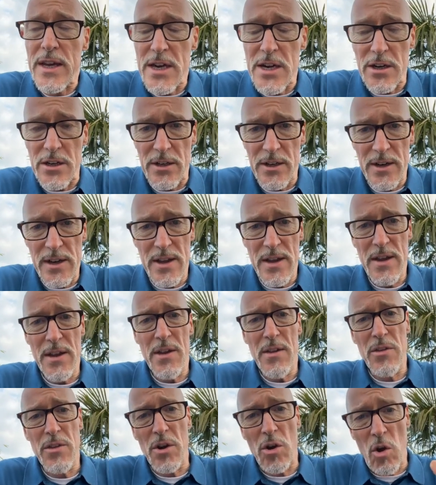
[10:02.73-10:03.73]
hear
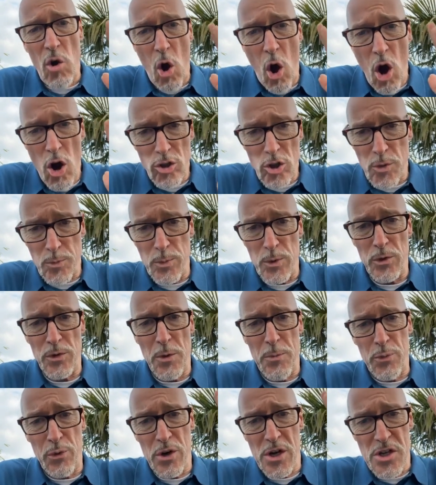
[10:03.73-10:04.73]
the
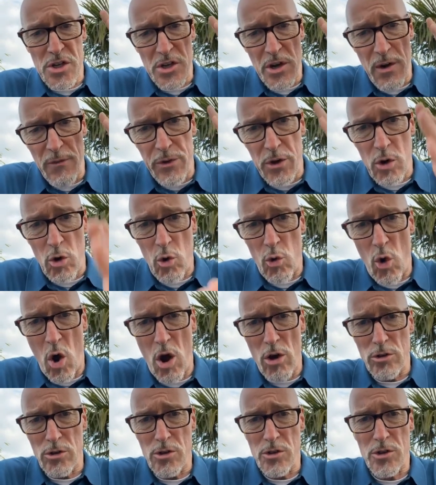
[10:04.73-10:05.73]
gospel, the preaching of the
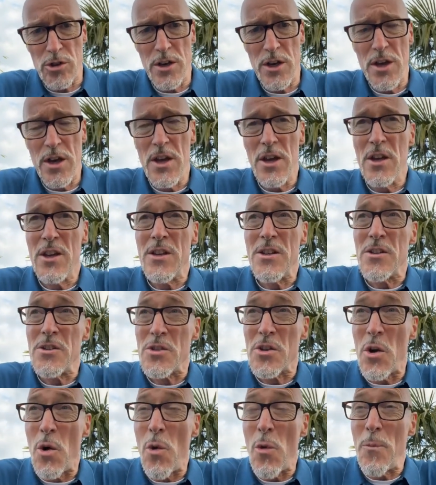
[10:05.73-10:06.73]
cross?
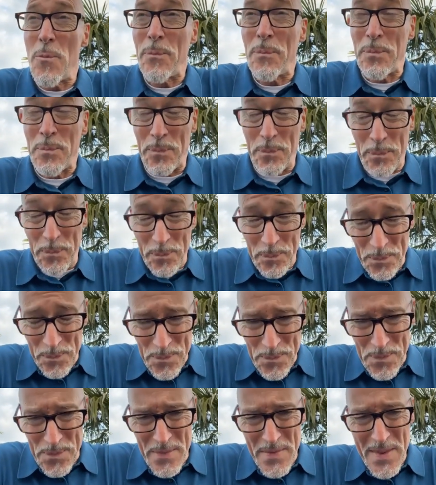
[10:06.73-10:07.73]
So
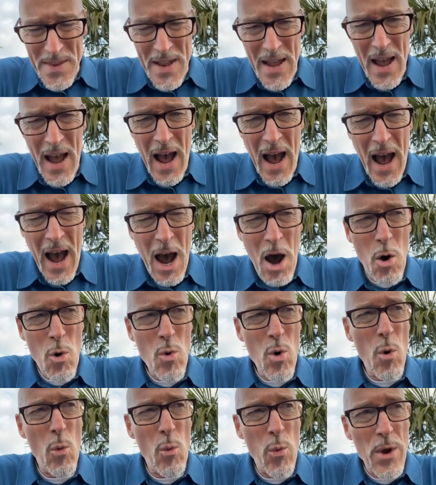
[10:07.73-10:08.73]

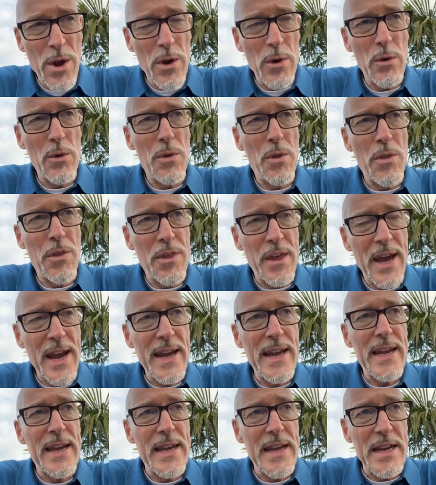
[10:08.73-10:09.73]
how will
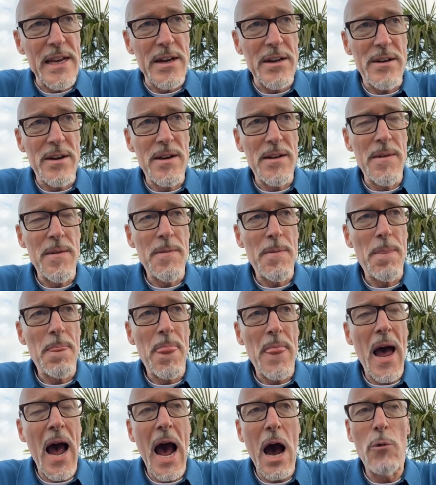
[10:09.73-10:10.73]
they hear?
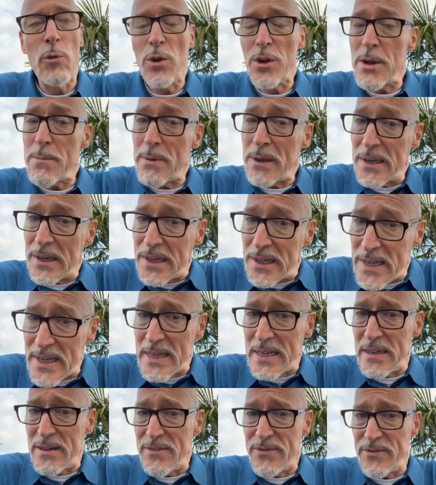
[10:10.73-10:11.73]
How will they
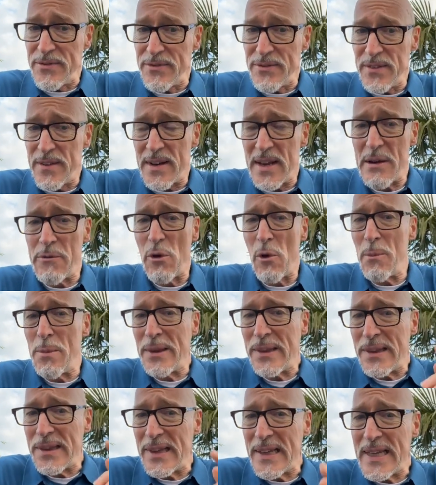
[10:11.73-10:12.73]
believe? They
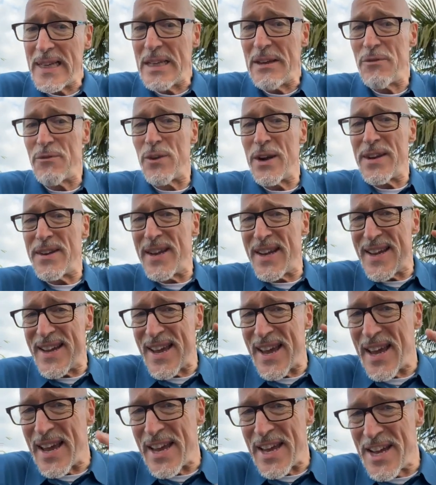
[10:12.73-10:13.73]
will believe when
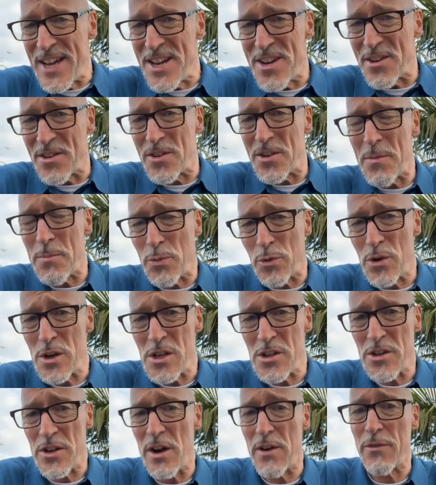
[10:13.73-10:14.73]
they hear the
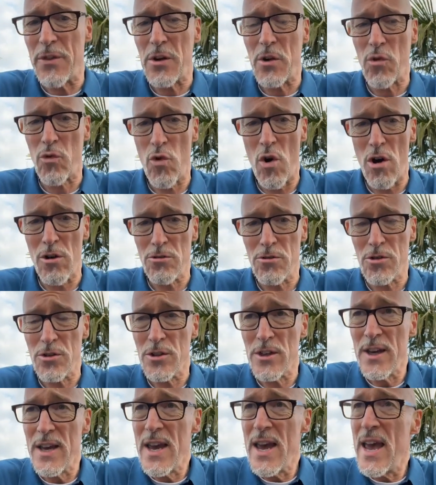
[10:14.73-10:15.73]
preaching of the
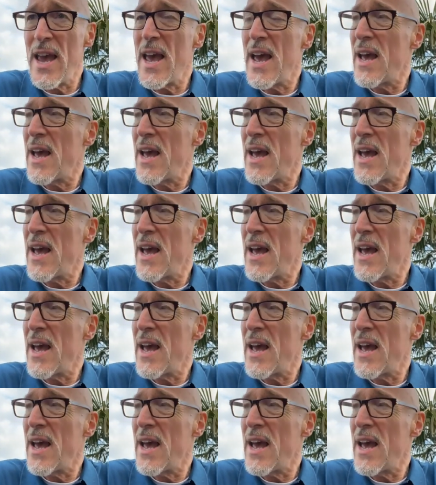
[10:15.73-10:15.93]
cross.